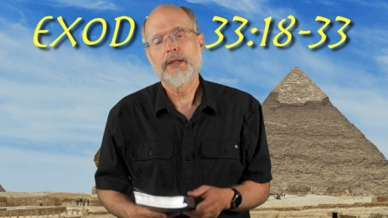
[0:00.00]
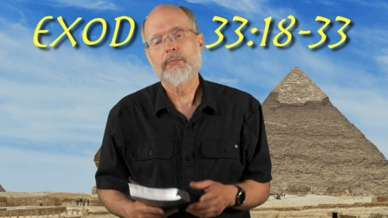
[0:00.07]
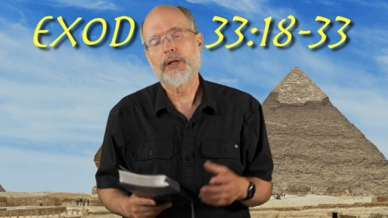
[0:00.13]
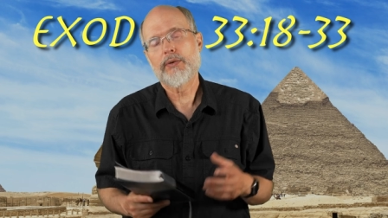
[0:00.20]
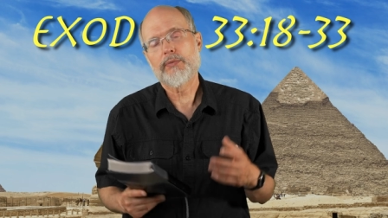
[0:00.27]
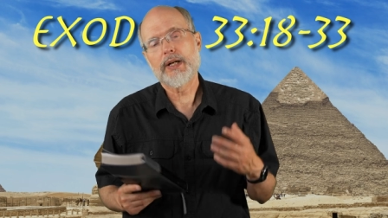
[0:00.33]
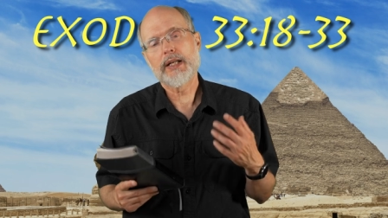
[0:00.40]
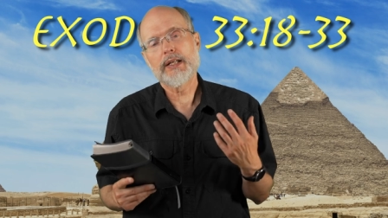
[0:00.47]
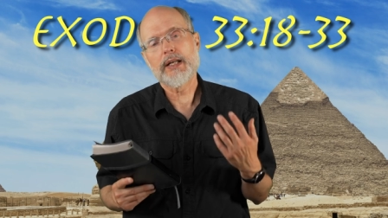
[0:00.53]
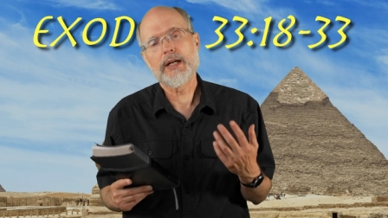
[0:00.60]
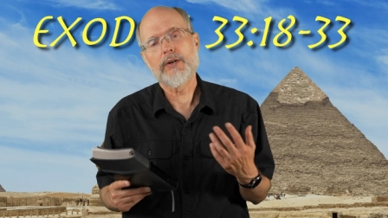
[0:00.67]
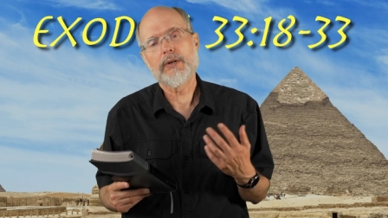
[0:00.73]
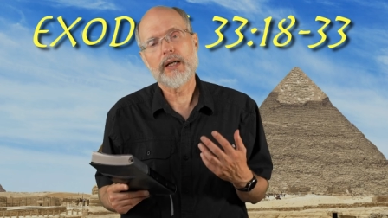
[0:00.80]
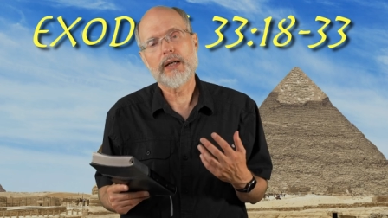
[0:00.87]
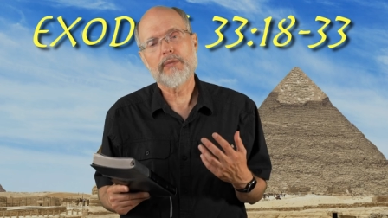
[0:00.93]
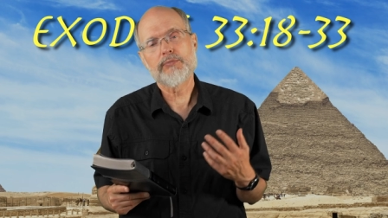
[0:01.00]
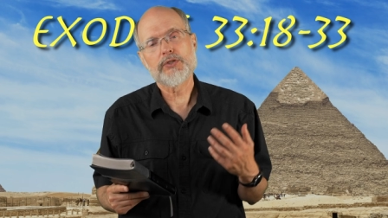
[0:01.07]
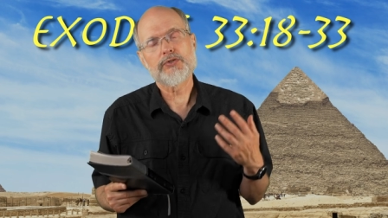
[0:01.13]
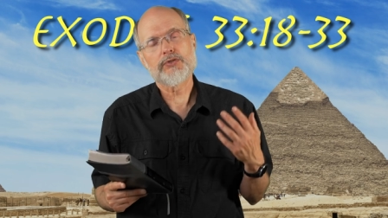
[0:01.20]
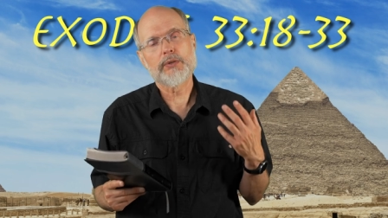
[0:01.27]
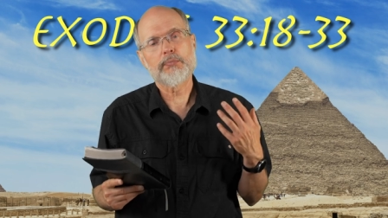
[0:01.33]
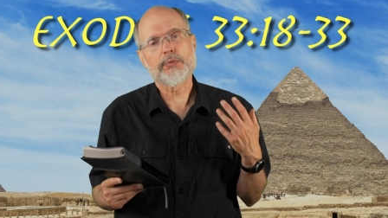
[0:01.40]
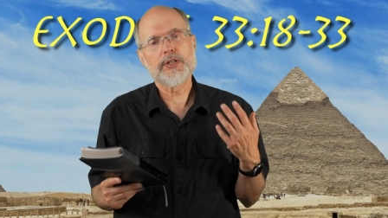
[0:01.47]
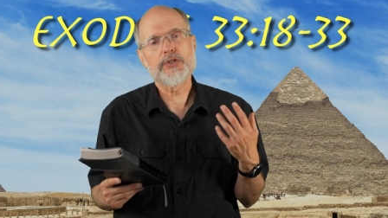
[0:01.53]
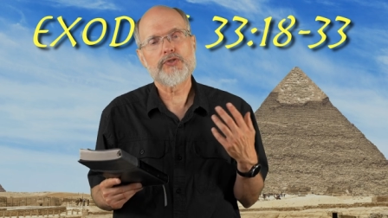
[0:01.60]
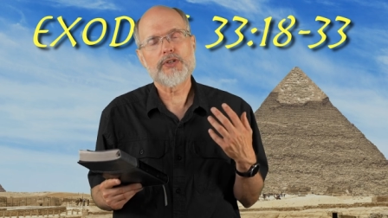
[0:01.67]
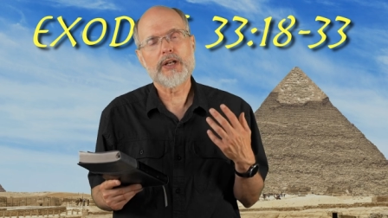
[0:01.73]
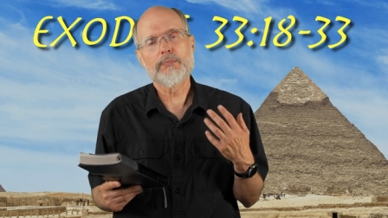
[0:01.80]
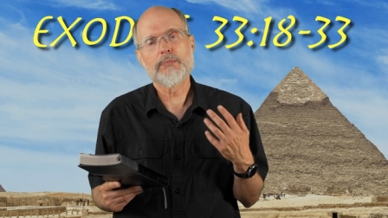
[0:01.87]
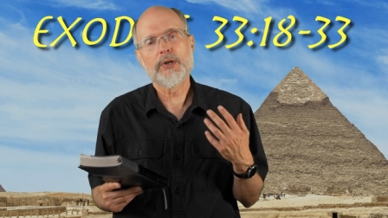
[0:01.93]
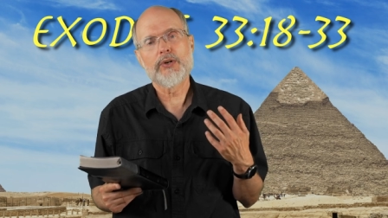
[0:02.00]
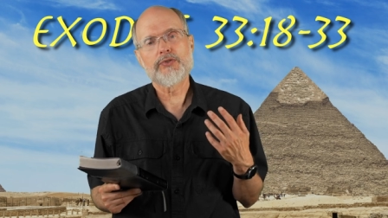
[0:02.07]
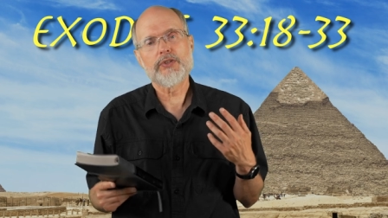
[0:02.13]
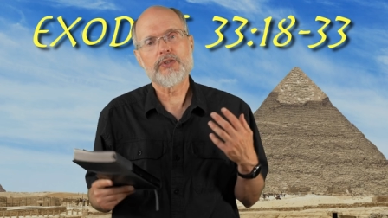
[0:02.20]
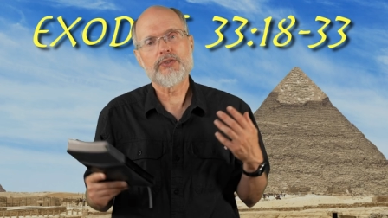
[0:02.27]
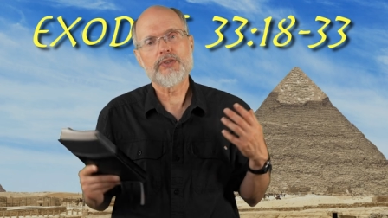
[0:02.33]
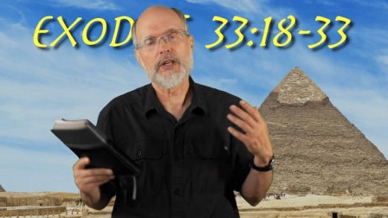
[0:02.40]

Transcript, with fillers: But right now, I just appreciate Moses.